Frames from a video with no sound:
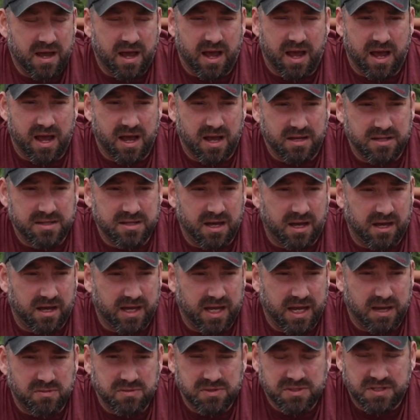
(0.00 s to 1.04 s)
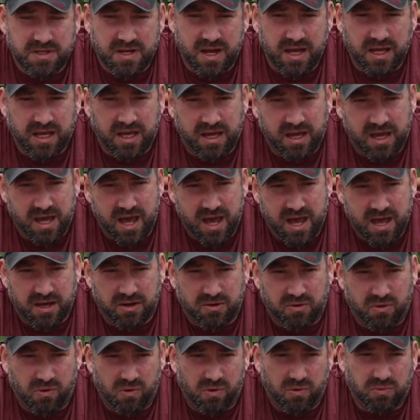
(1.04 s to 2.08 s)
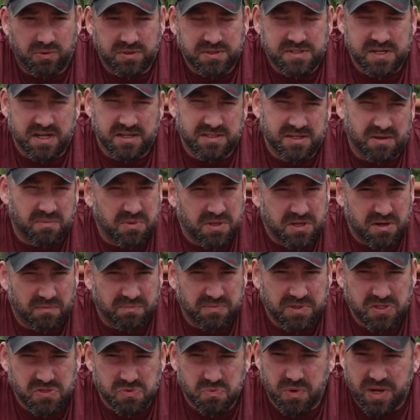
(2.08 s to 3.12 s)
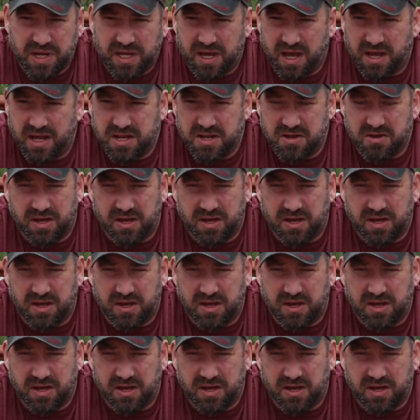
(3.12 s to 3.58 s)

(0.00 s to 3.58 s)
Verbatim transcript: And uh, he was like, yeah, cool, we'll set something up this weekend.